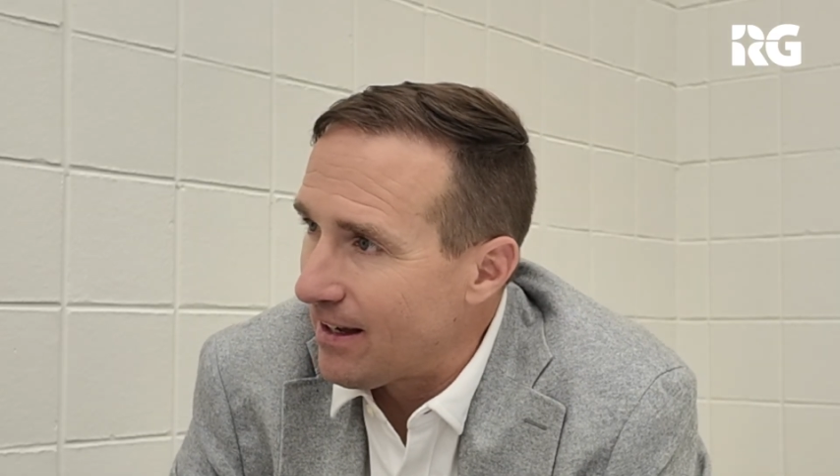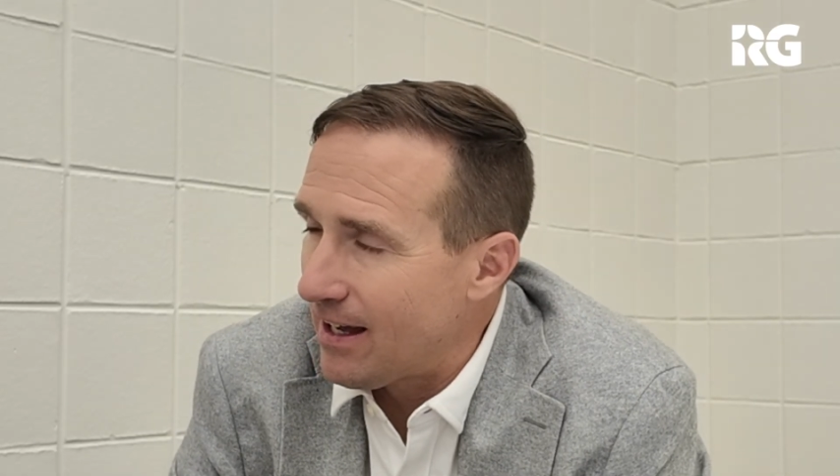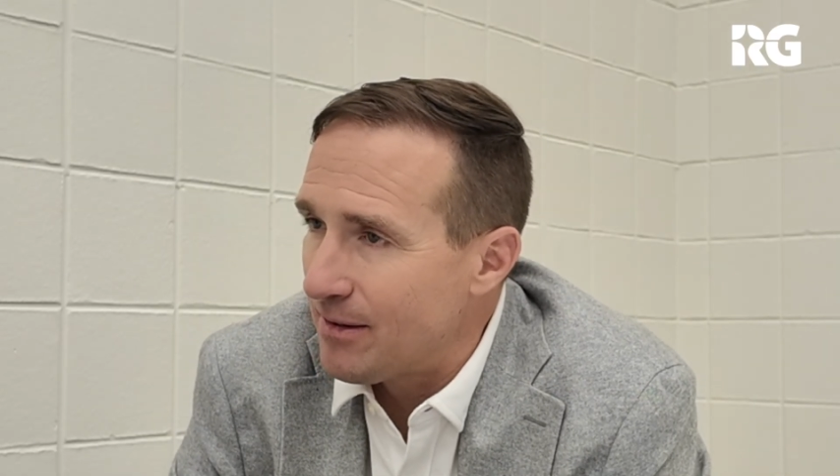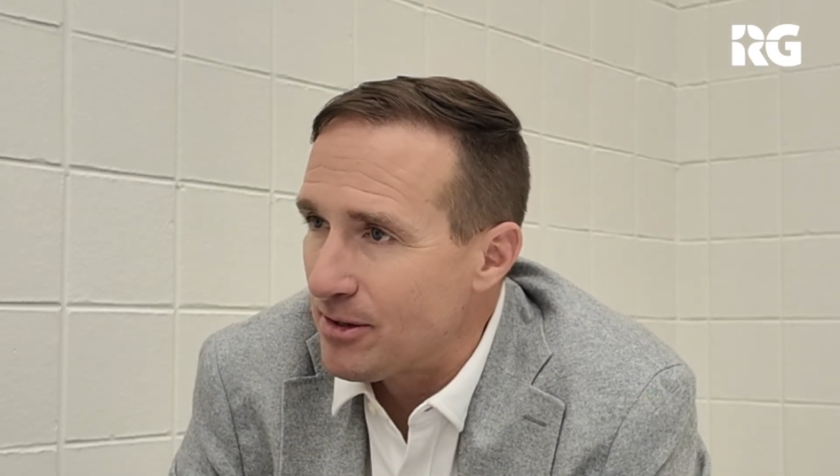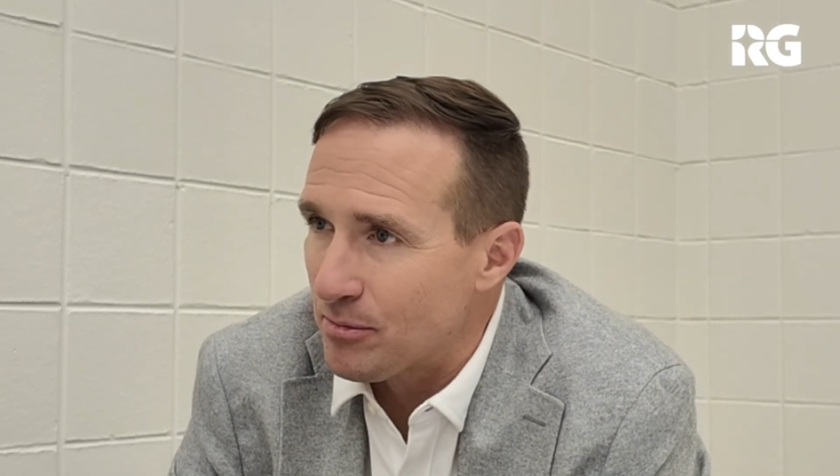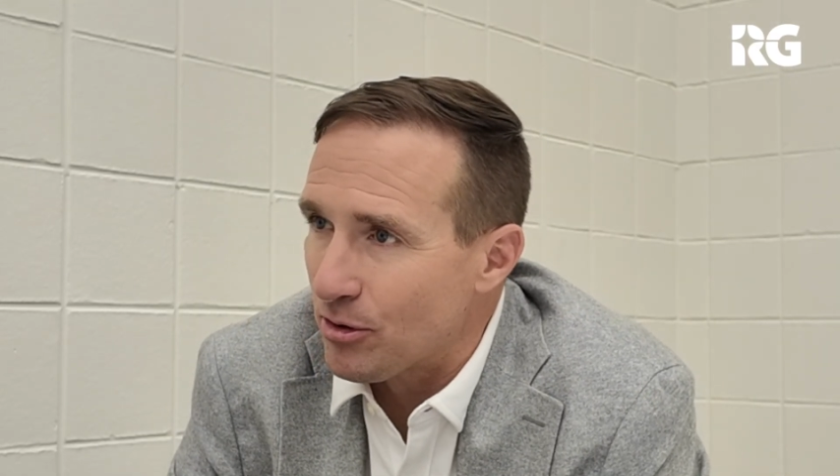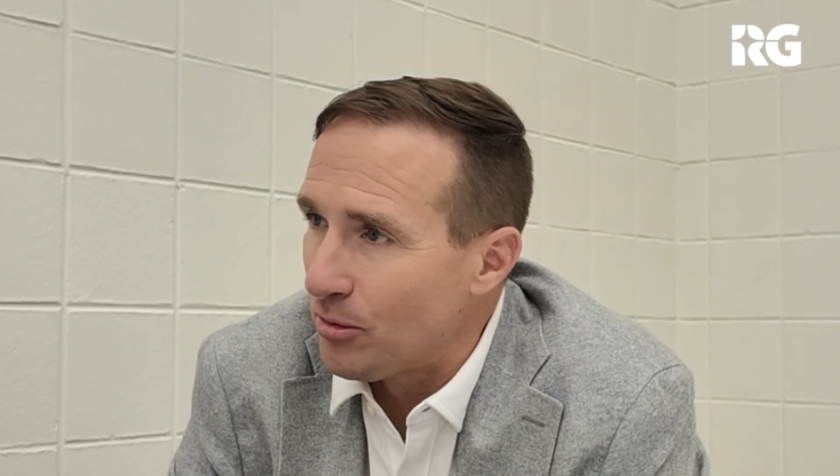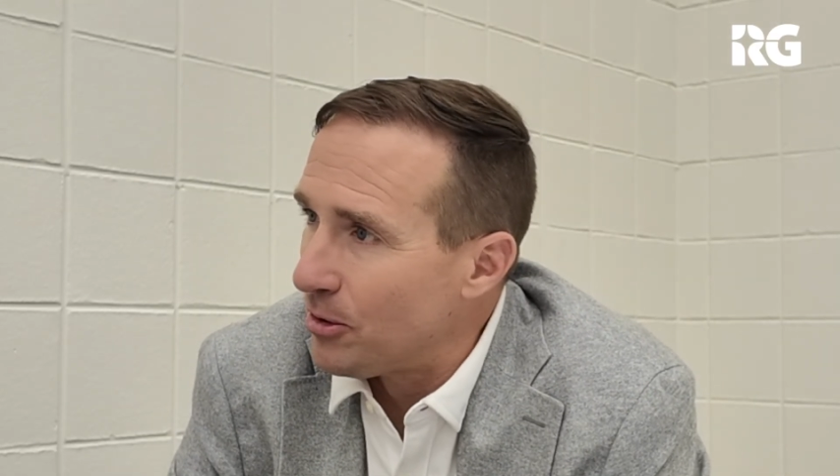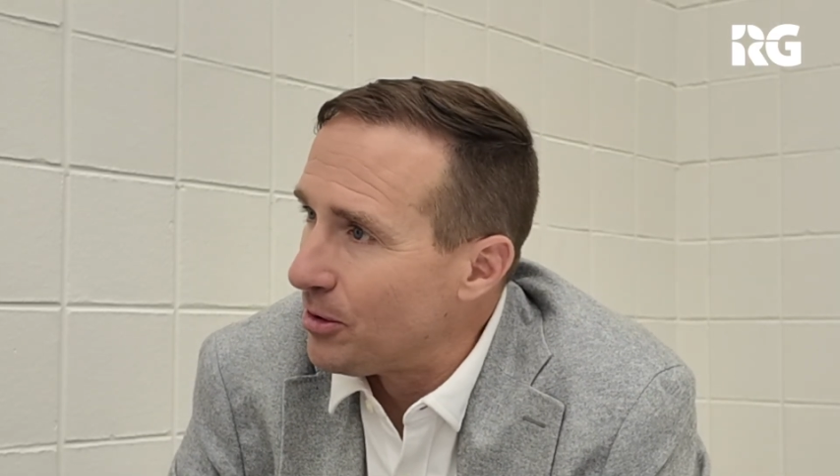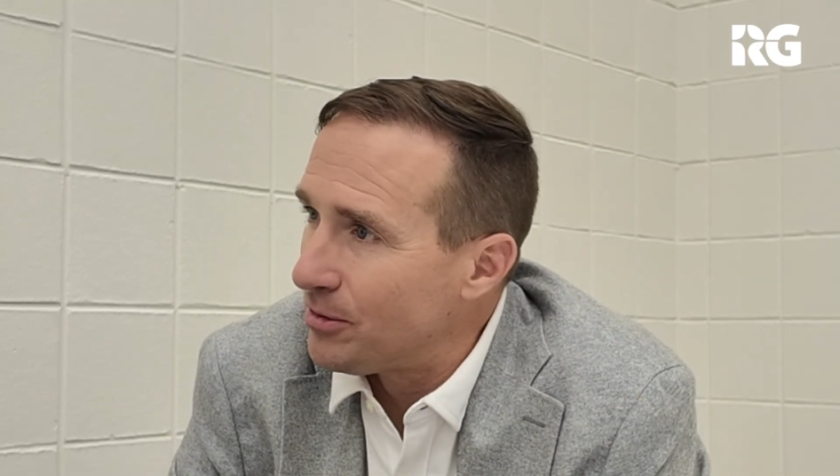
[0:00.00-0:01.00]
I had him in the Pro
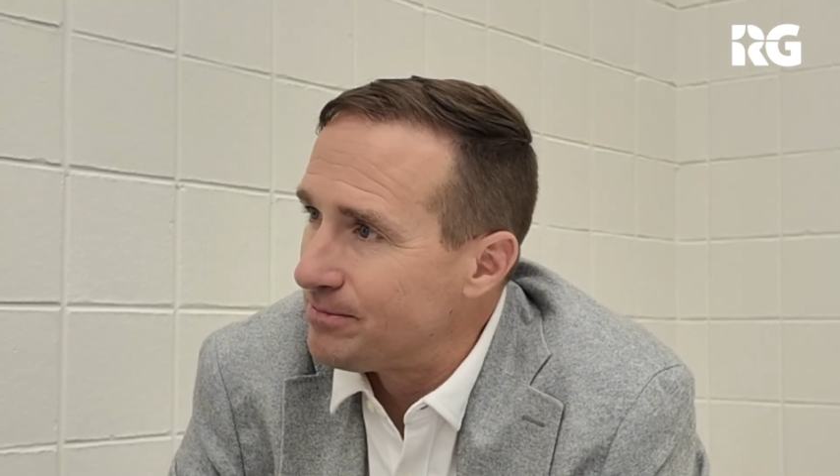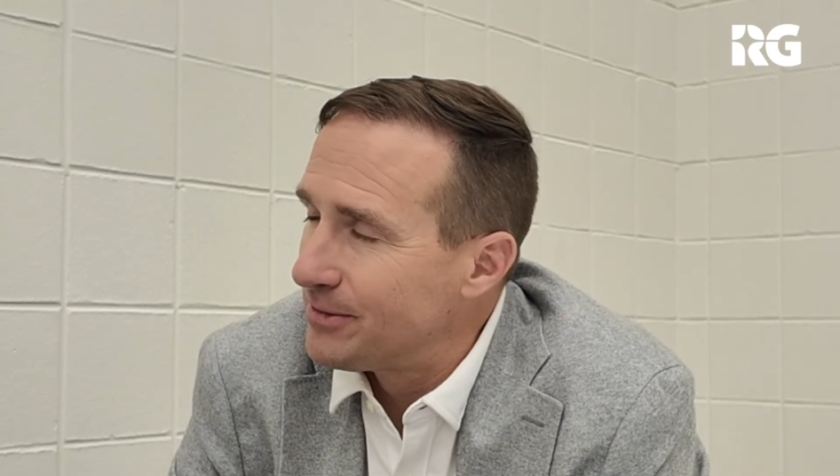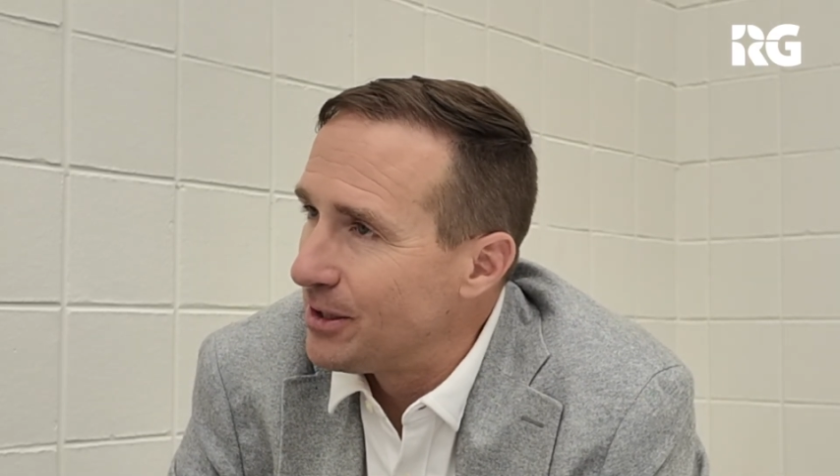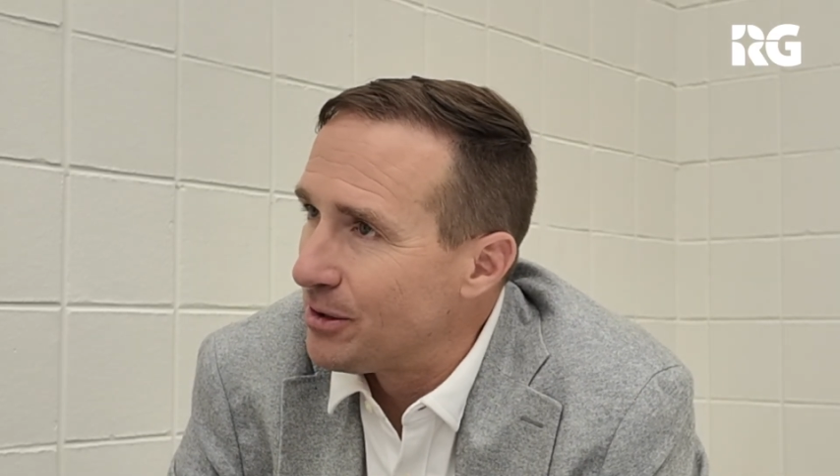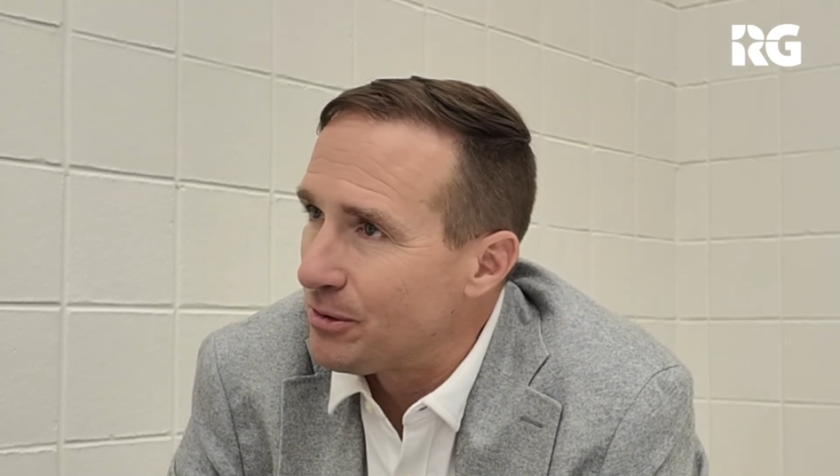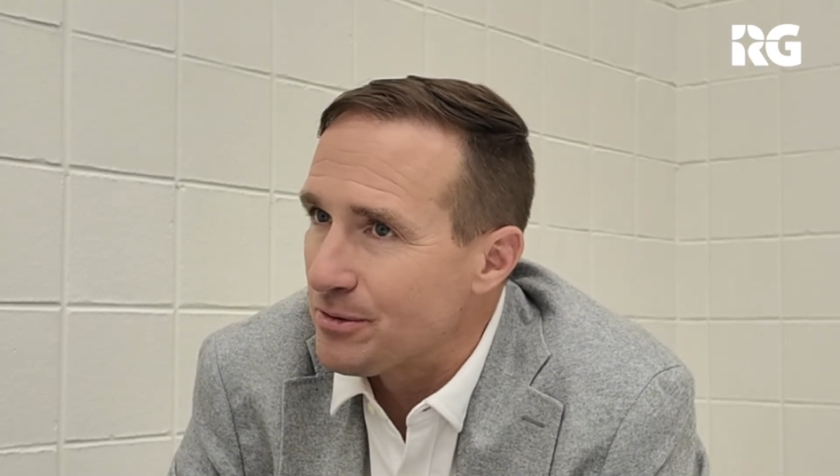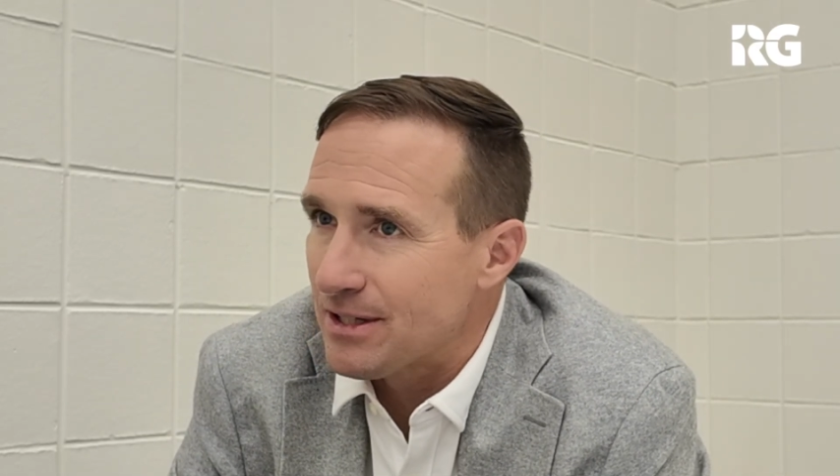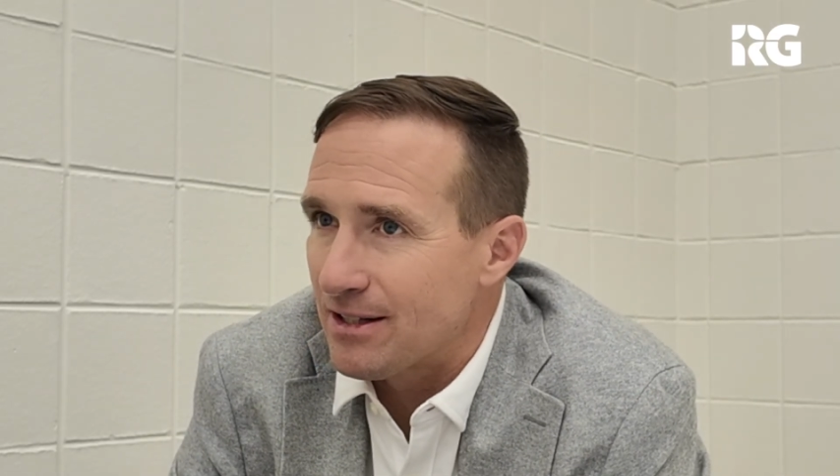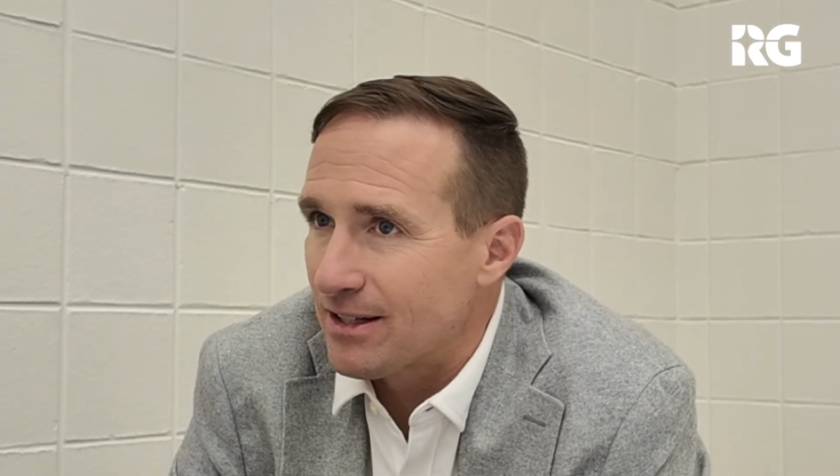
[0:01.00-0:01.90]
Bowl, what was that,